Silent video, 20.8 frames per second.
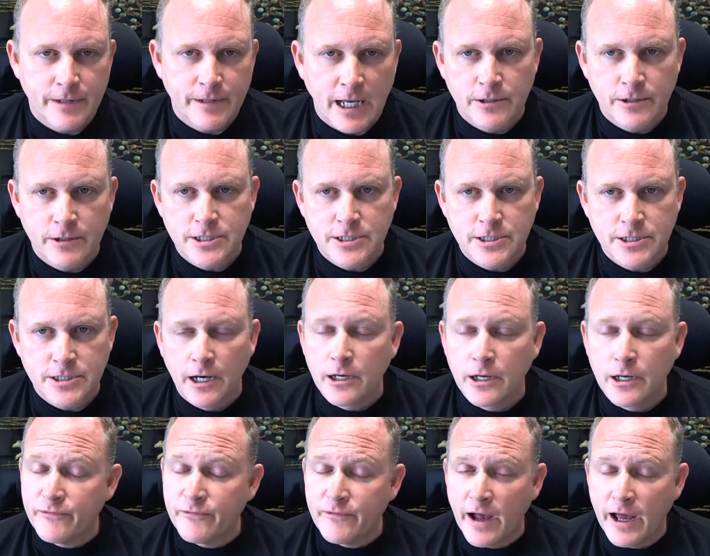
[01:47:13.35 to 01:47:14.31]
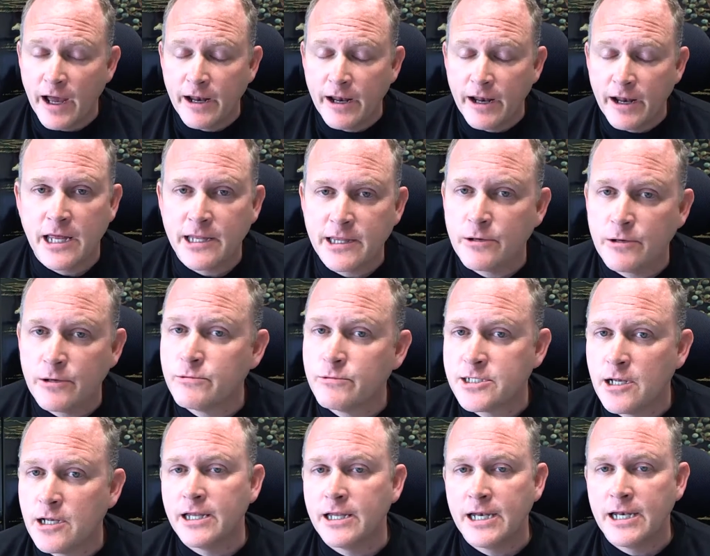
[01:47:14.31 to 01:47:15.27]
and there's a lot of good providers out there with
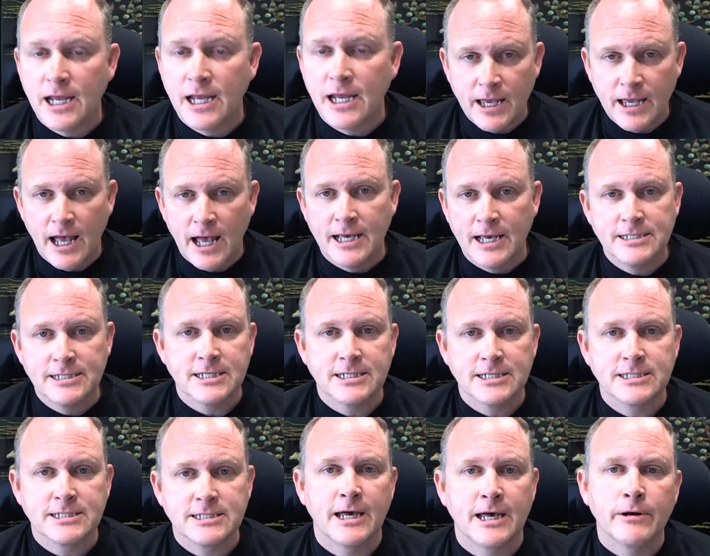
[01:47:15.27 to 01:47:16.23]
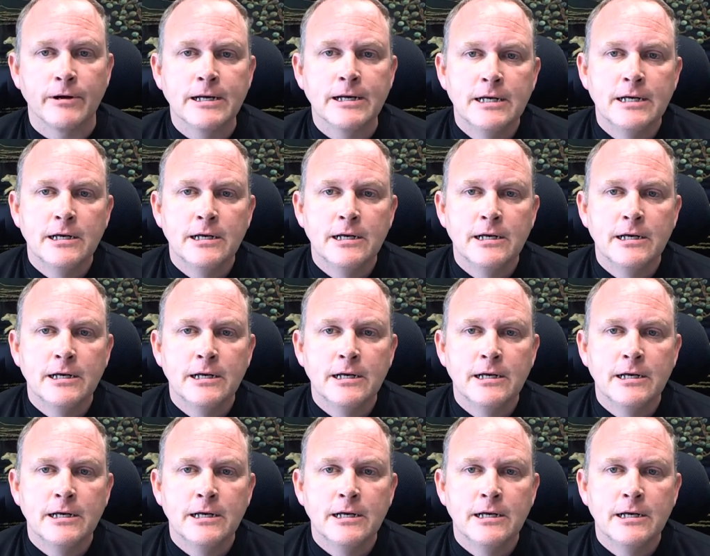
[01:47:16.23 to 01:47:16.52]
solid APIs, etc.